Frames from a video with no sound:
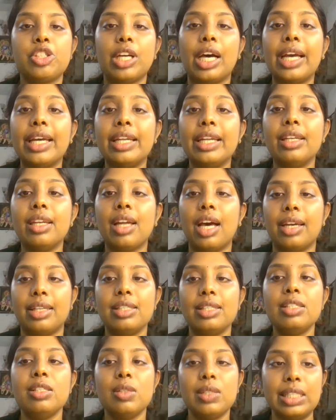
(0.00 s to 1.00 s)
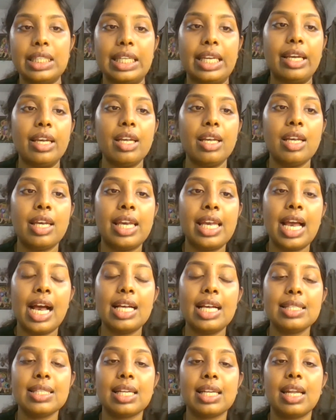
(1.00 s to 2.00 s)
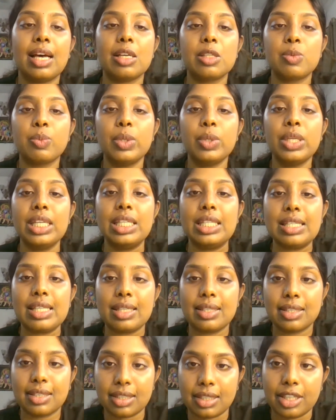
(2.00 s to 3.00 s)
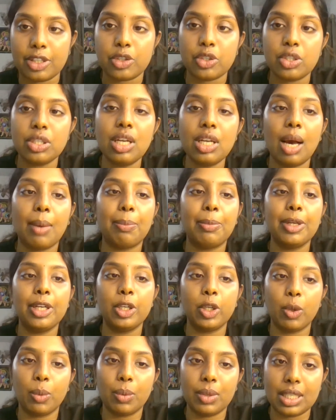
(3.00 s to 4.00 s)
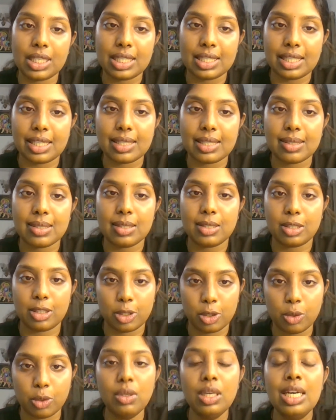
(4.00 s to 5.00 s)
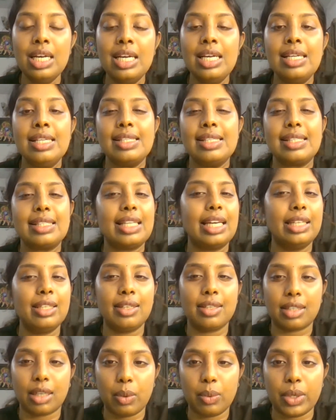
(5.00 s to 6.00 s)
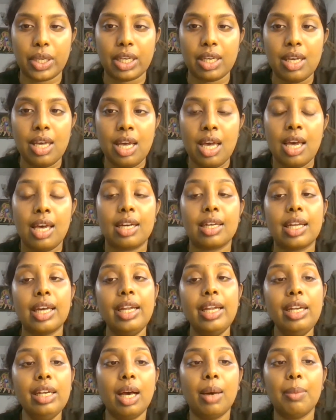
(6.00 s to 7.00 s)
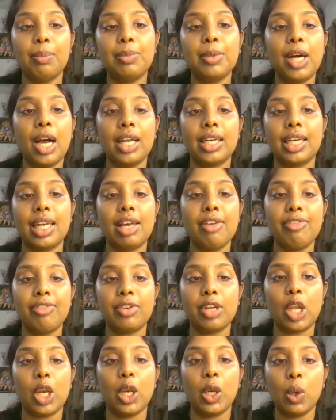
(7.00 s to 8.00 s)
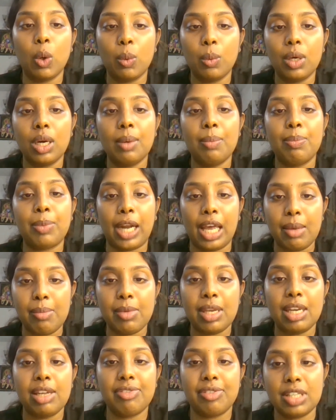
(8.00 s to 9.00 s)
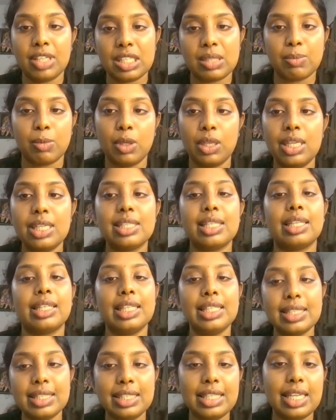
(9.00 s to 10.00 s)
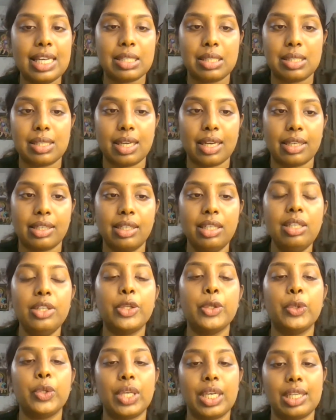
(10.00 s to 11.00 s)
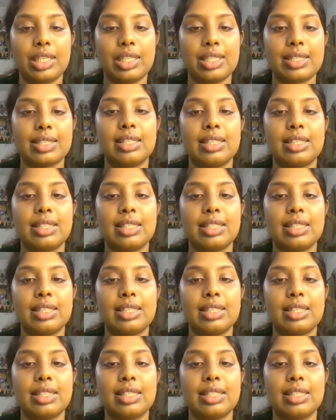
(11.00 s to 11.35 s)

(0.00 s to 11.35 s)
A patient aged 9 attends your clinic. He has a class 1 incisor relation. Upper and lower incisors show slight crowding. Right upper and left lower primary first molars are recently extracted due to caries.